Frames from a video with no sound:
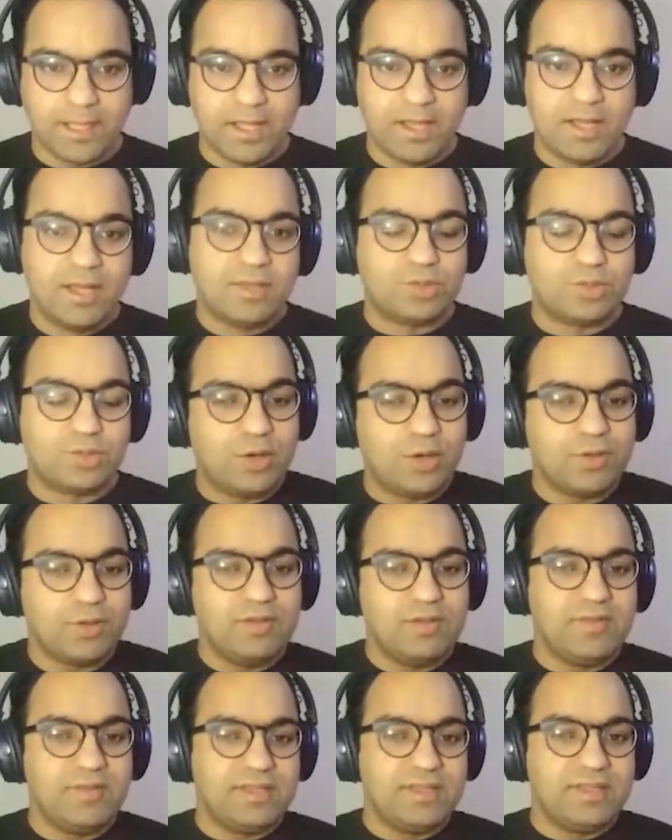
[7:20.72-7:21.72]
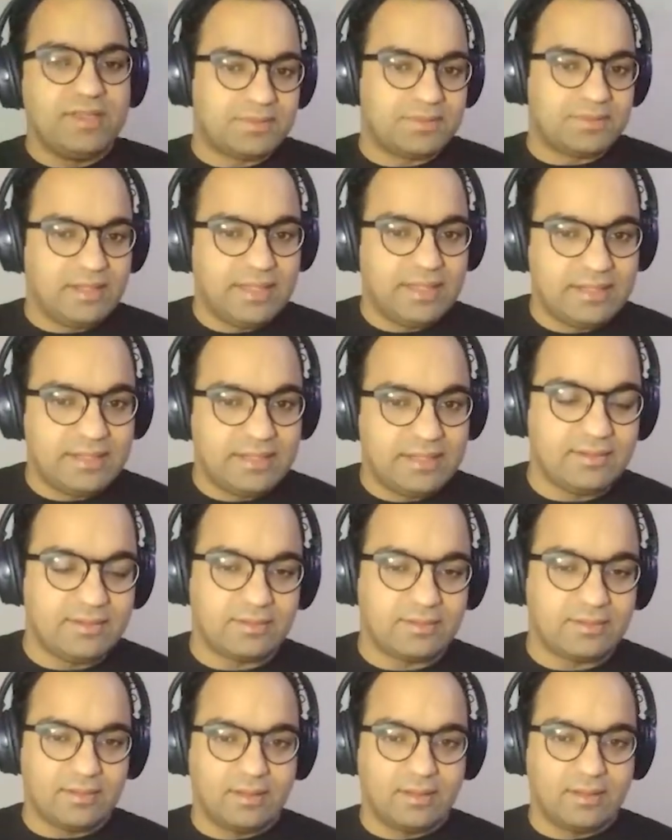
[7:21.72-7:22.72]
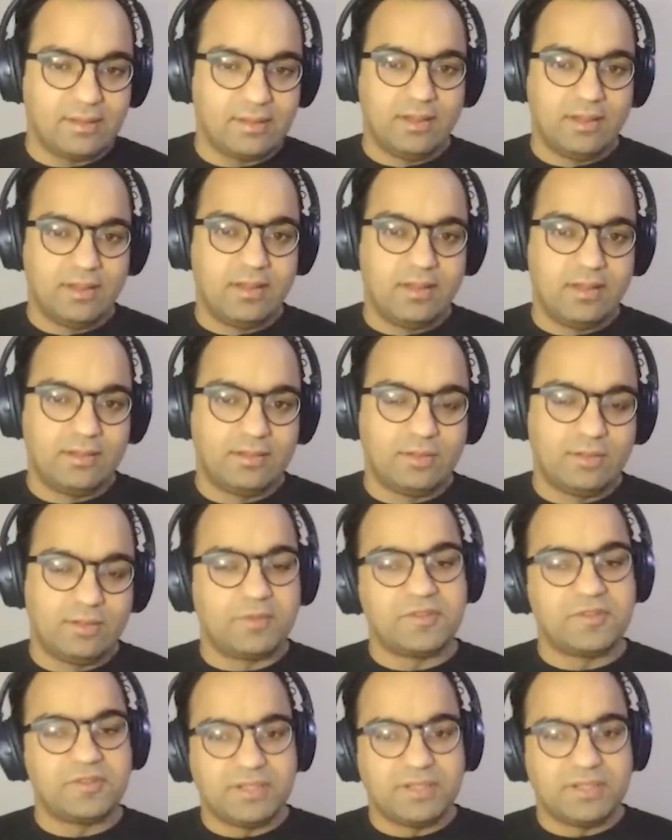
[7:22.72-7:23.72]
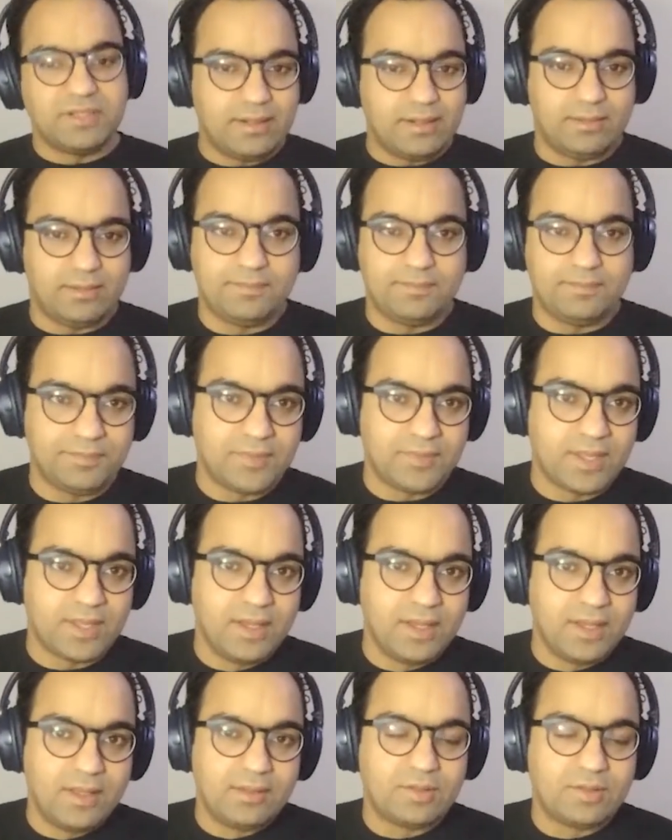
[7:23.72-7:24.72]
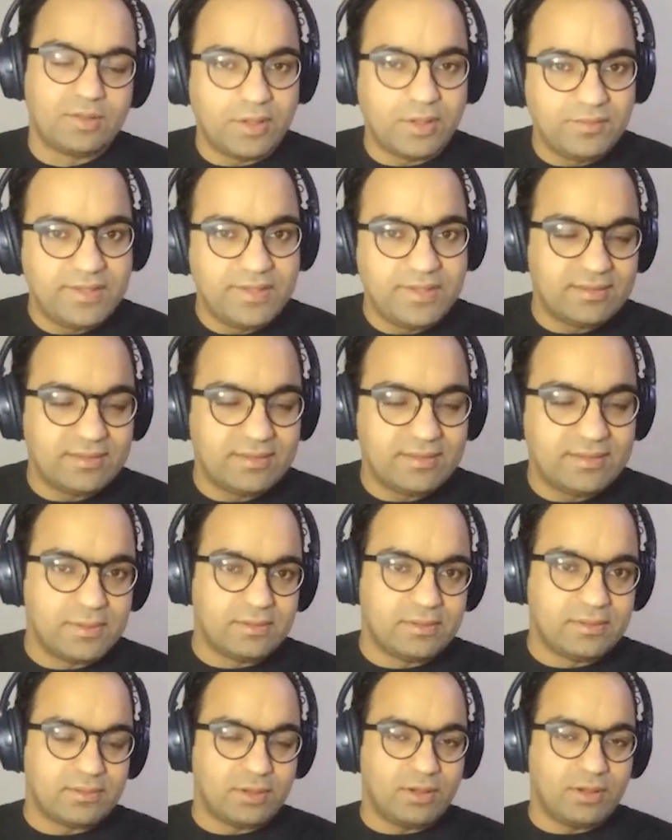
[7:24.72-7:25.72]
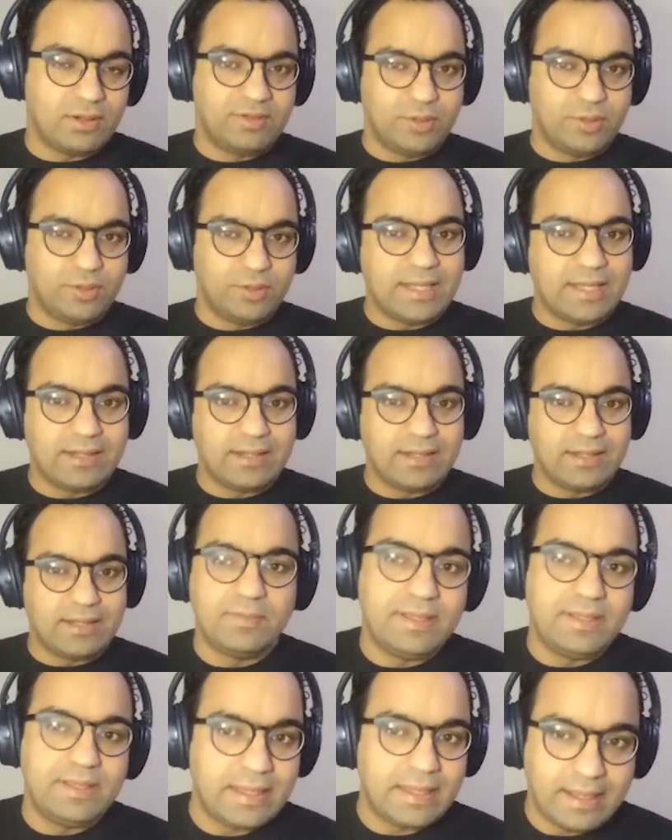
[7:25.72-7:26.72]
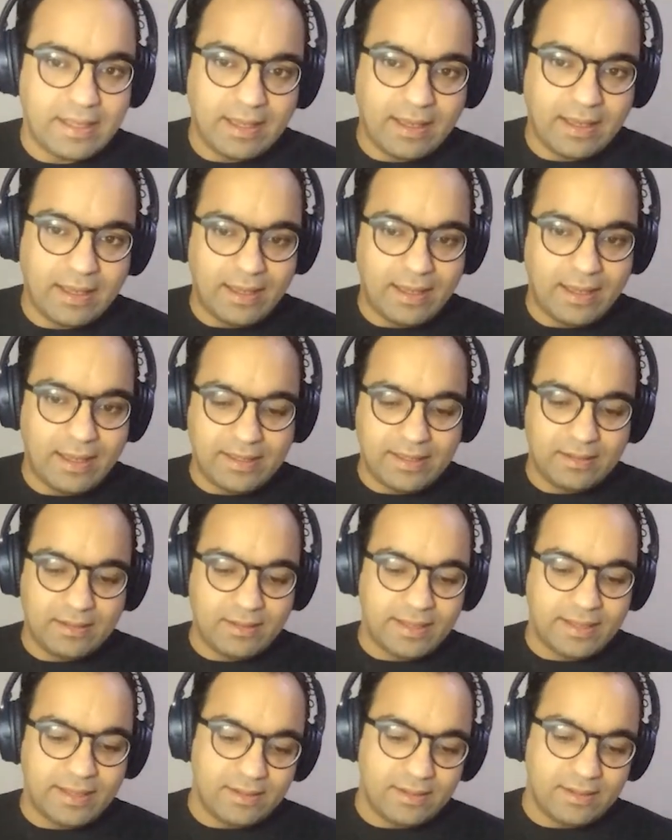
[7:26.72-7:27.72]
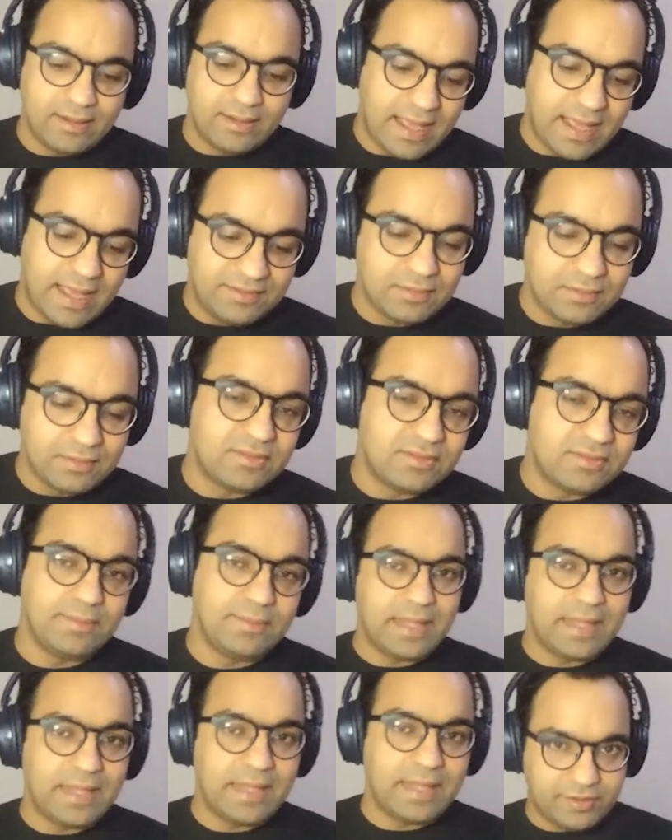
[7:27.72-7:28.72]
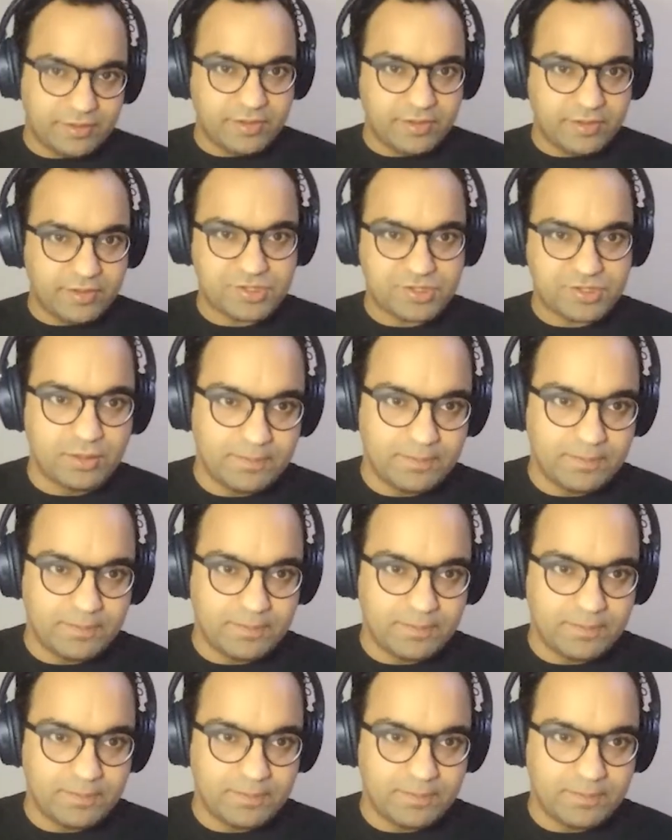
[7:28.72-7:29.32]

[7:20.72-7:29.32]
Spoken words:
So how can we subselect these supervision data? So one of the examples of doing that could be like, I can have some similarity threshold.